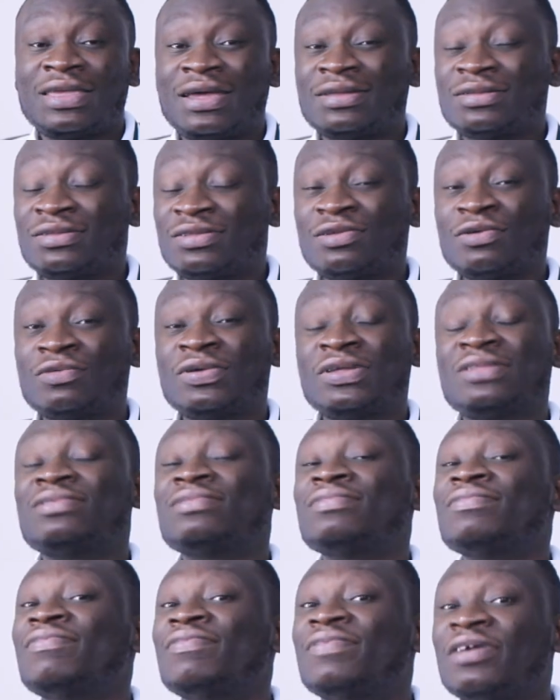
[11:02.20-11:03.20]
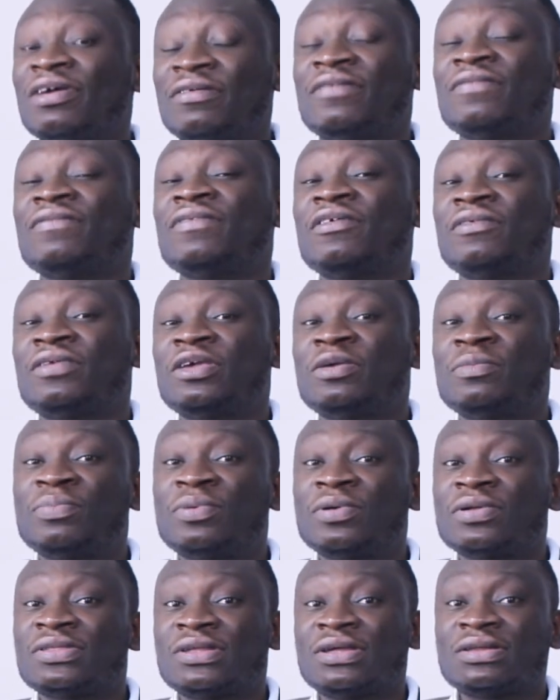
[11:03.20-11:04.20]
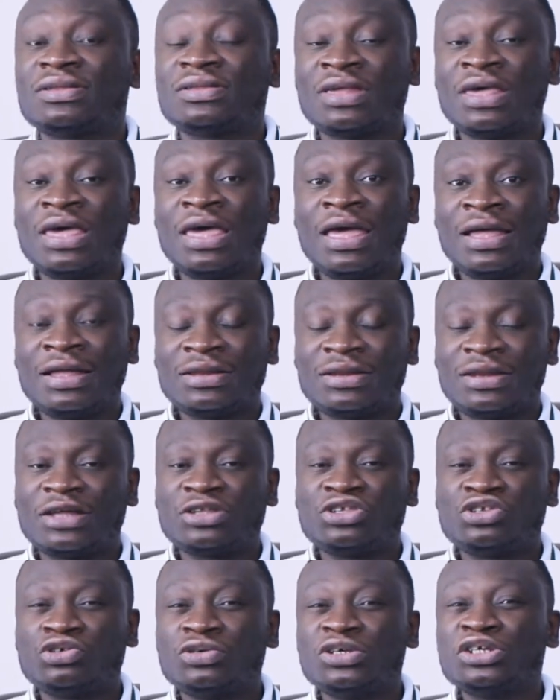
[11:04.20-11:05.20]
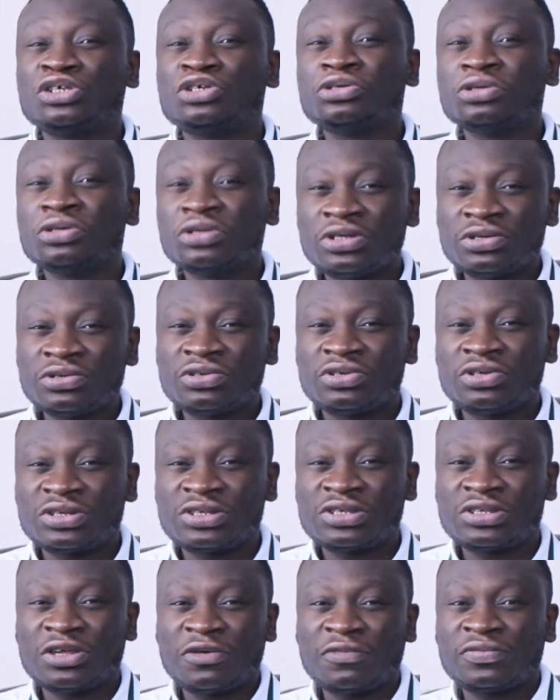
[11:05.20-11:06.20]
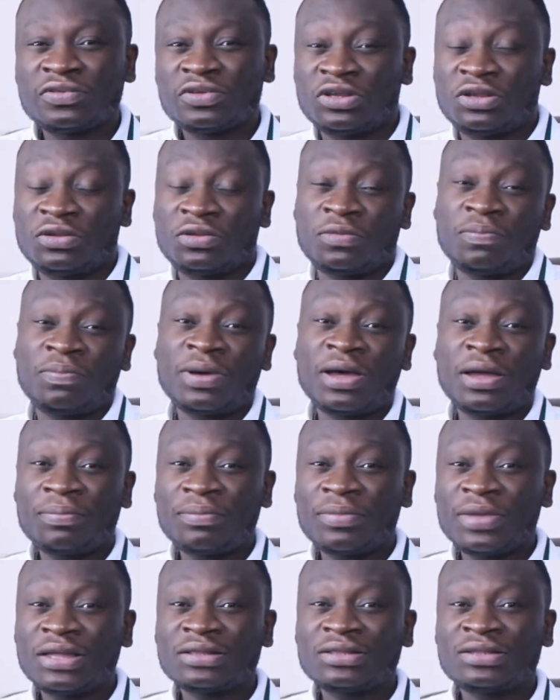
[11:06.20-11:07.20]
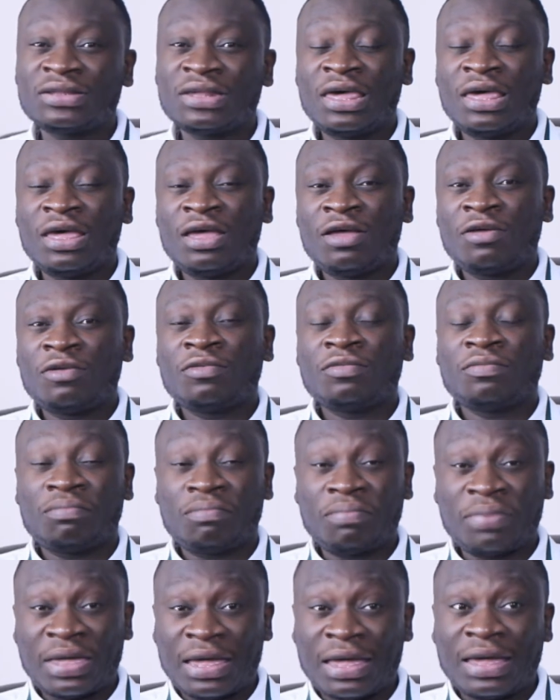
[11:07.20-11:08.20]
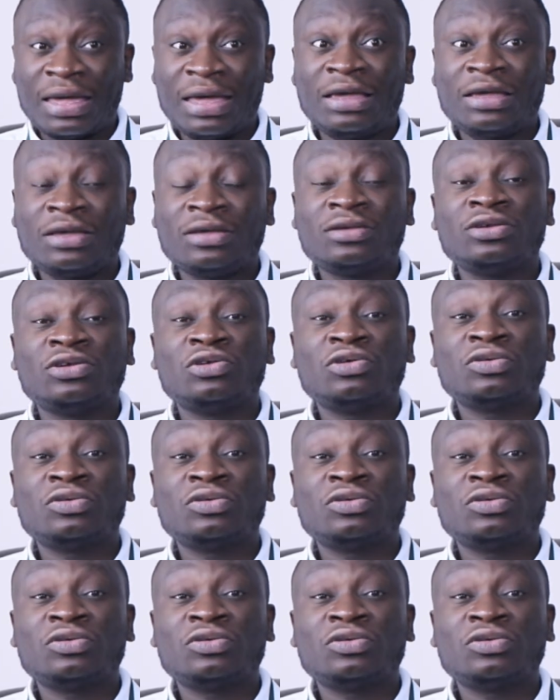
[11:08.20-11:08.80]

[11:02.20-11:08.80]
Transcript: that. So it's very, very important that you introduce yourself to the department by,